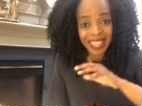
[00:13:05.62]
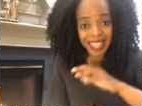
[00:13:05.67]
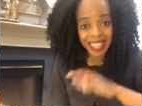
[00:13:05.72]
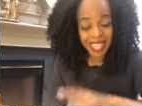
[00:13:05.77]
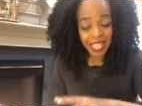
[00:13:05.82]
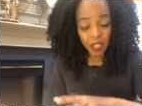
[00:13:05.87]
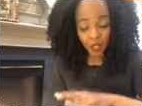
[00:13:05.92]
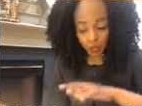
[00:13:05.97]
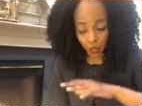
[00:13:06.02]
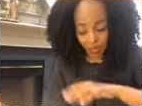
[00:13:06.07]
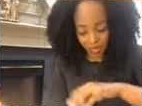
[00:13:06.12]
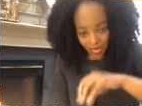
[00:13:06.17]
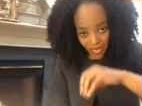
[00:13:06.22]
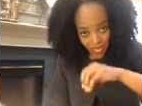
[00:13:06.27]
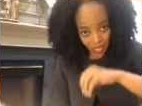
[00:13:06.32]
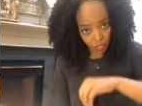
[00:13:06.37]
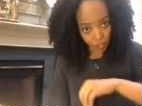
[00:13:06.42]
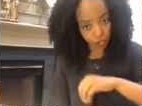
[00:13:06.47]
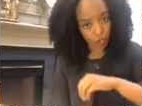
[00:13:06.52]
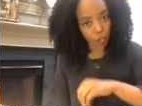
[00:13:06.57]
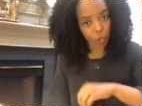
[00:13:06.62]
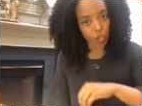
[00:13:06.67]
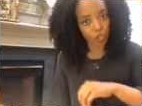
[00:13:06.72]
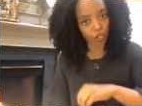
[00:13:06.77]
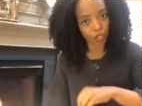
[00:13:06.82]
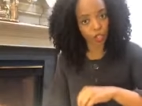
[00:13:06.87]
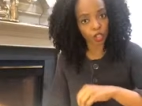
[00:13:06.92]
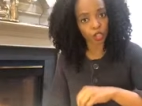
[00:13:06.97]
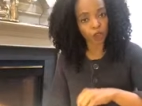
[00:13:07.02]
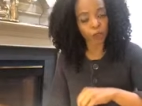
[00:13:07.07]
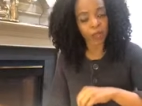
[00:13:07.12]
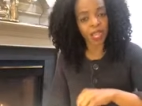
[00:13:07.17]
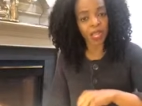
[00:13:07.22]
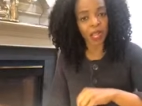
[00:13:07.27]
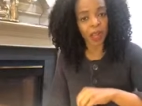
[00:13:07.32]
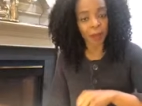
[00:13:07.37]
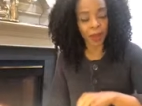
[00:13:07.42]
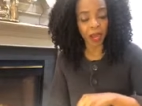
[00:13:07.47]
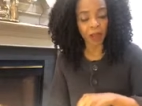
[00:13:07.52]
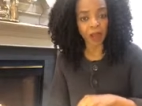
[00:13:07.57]
things related to what you're
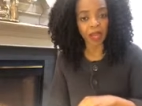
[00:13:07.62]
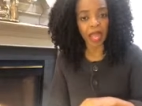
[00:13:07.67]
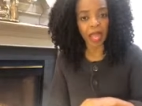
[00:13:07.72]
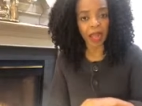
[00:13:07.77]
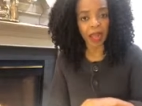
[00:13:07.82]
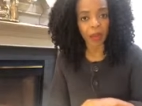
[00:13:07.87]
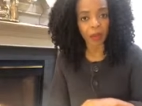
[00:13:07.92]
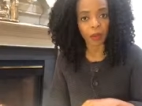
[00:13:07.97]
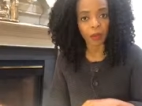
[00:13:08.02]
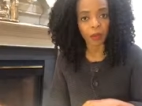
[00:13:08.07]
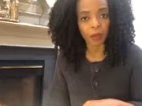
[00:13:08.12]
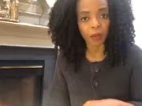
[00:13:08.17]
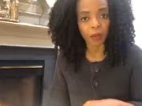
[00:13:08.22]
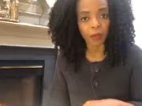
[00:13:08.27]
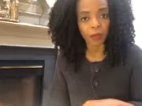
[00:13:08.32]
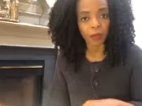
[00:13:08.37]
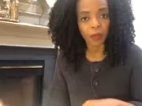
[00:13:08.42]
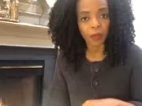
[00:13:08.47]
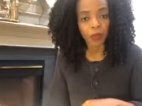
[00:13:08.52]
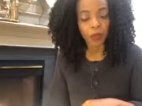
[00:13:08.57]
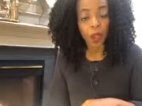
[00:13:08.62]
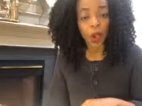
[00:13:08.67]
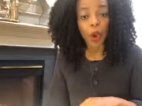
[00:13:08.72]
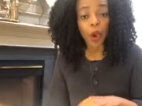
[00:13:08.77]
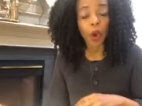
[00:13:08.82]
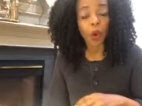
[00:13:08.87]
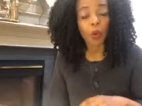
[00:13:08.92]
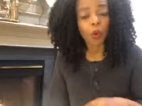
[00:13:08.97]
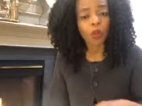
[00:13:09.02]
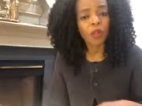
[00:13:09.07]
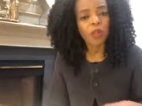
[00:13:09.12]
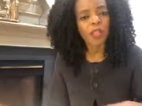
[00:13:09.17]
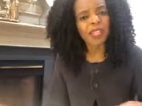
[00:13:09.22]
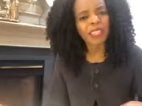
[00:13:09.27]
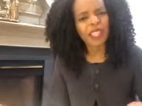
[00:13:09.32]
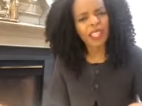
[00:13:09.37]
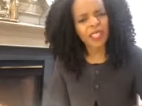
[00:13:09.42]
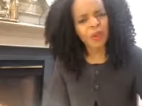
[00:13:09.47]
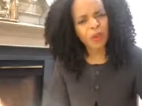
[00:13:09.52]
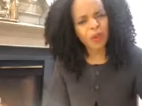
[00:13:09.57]
speaking about now or will they
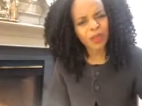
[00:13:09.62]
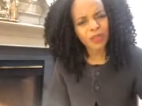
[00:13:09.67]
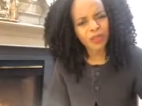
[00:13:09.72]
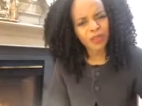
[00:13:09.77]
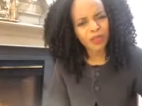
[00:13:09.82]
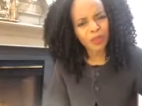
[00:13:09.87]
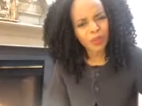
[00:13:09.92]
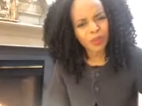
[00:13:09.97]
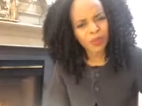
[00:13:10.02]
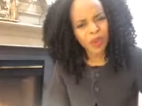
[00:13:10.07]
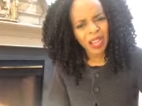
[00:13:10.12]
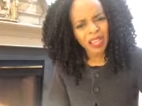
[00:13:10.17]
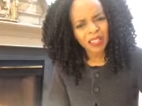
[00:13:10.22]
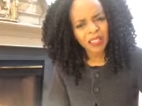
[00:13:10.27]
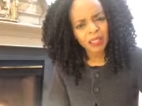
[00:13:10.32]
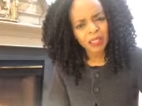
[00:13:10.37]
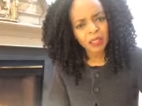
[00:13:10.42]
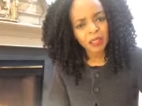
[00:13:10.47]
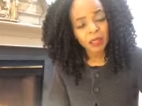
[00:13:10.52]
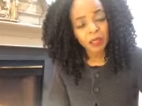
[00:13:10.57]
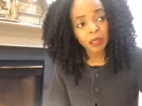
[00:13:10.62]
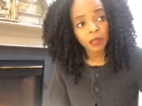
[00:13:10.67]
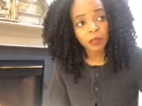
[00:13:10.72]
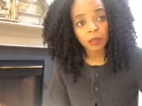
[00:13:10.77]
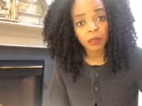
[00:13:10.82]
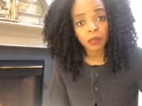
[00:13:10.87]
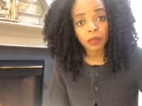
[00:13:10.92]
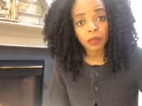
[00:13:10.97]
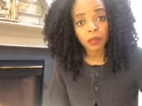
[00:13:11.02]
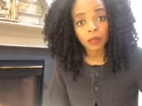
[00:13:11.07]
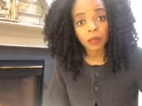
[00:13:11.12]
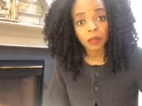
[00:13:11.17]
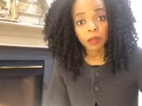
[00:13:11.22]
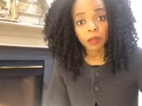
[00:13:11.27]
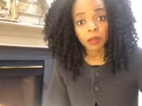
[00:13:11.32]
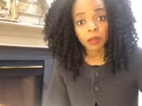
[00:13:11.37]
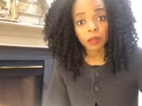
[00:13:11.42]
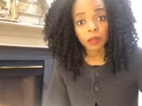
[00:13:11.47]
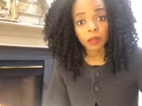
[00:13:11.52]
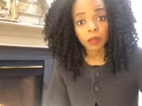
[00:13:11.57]
say they want to do what
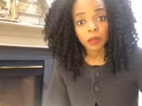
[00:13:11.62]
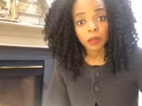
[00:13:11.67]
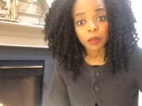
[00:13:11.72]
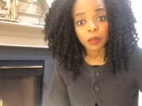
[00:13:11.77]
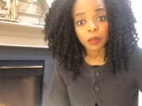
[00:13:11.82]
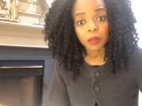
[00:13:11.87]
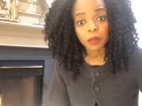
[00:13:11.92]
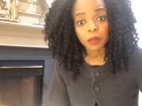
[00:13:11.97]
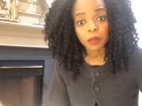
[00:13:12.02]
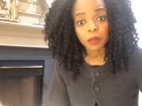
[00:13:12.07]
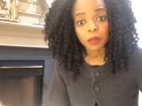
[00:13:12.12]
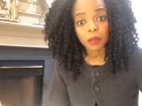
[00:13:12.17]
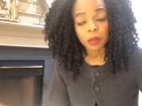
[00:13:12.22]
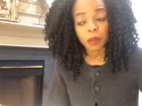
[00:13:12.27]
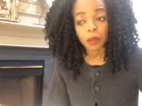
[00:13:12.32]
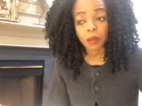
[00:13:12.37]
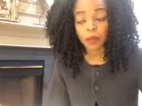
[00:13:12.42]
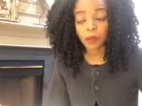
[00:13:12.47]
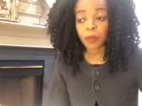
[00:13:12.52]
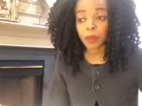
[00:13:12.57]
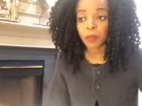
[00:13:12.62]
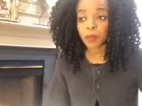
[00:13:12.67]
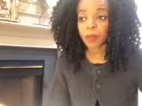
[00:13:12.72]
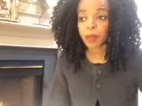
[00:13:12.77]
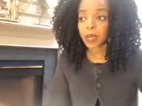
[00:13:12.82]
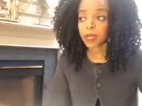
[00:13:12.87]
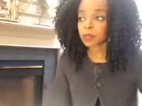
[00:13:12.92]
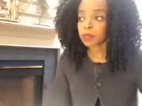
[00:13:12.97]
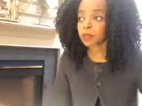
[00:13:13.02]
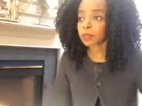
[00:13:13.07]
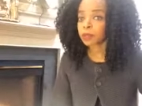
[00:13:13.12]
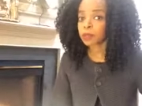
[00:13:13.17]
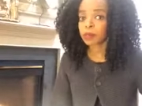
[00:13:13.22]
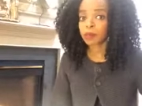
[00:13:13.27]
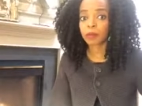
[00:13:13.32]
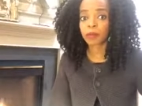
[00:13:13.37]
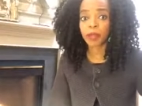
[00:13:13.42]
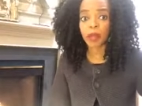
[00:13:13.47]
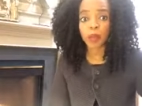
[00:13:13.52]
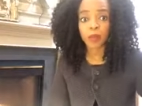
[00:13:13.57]
huh all the best
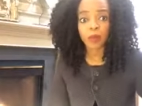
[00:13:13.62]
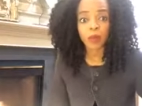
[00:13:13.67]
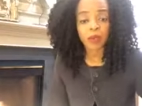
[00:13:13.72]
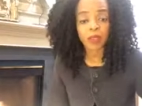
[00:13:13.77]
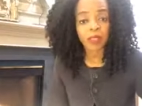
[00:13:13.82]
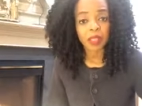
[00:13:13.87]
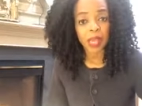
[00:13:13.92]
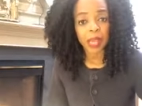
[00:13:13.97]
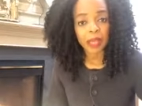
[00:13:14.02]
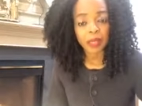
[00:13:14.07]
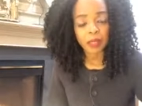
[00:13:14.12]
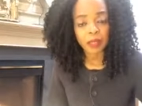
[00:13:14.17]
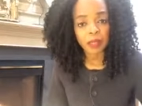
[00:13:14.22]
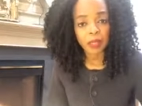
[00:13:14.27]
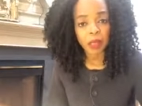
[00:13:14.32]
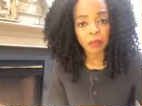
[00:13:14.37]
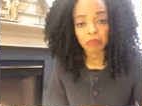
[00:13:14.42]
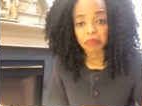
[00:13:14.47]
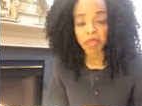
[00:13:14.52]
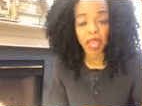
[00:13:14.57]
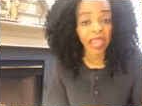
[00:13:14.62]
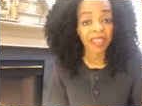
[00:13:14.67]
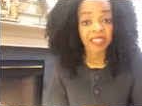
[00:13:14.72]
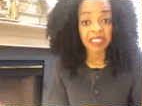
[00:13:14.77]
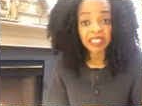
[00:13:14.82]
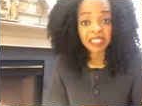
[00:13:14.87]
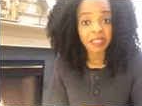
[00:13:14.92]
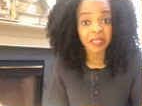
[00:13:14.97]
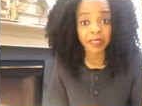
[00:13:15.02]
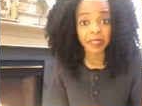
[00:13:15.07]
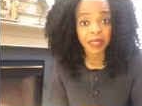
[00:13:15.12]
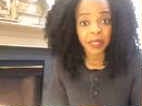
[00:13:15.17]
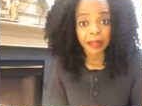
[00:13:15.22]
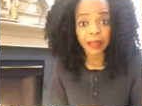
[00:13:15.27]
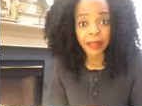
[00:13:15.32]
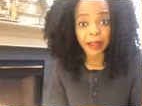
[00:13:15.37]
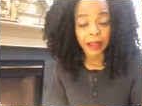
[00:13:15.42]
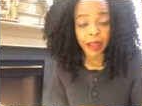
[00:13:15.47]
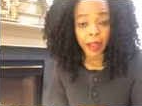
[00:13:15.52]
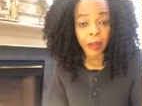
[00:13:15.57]
to them with that. I didn't see
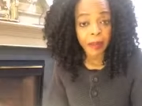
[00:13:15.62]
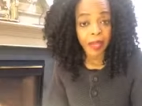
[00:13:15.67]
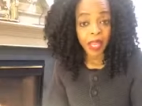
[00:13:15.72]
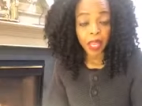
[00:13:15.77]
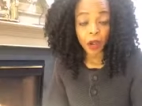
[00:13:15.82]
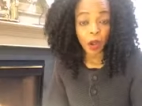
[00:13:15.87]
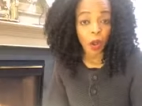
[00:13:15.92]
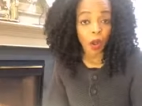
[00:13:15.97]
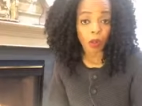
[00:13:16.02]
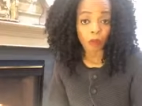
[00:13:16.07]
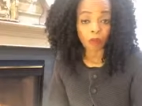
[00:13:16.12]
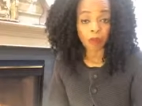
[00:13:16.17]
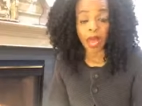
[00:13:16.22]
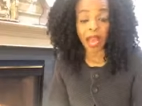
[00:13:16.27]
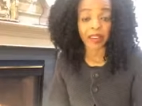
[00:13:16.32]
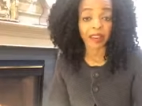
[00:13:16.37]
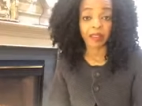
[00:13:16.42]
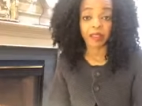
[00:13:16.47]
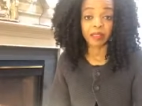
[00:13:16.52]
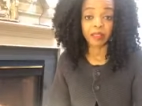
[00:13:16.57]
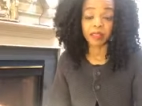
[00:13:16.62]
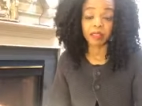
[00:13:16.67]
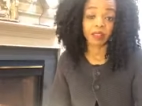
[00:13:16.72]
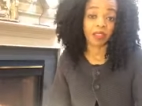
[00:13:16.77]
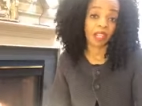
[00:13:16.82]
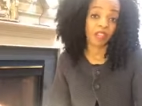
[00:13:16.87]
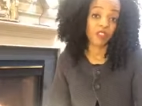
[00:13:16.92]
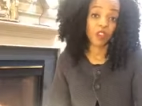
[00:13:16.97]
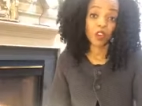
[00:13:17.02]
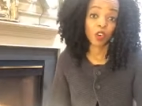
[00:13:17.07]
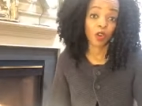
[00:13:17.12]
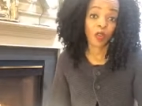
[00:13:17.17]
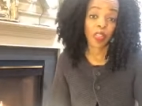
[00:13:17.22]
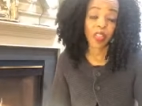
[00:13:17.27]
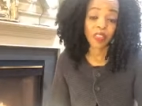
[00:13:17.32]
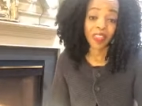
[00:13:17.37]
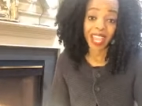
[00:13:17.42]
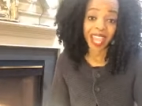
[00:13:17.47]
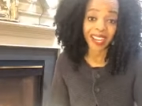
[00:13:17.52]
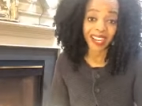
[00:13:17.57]
that coming at all. I didn't even know
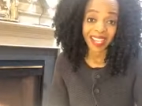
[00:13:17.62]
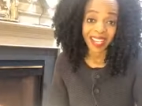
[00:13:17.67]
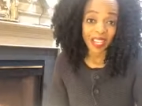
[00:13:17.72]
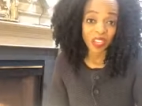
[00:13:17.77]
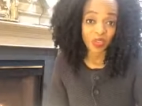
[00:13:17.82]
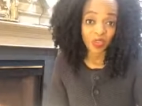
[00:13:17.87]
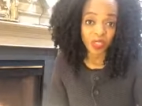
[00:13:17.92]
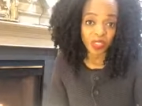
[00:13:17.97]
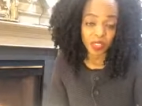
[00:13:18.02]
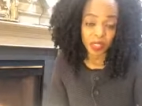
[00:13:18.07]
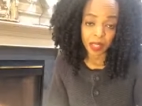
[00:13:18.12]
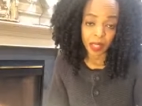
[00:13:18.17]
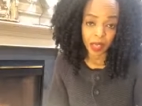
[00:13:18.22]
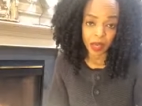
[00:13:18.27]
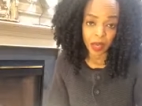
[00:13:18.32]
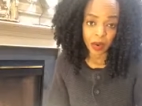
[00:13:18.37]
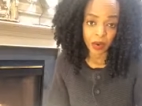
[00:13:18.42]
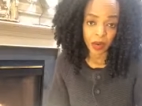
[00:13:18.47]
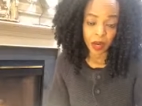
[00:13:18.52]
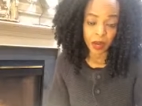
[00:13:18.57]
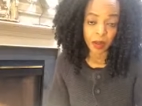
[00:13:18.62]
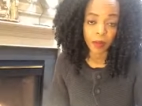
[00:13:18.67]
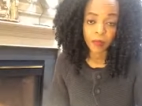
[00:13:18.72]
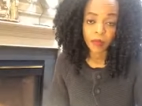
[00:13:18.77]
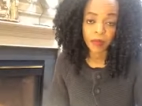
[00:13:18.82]
that they had an interest in that area.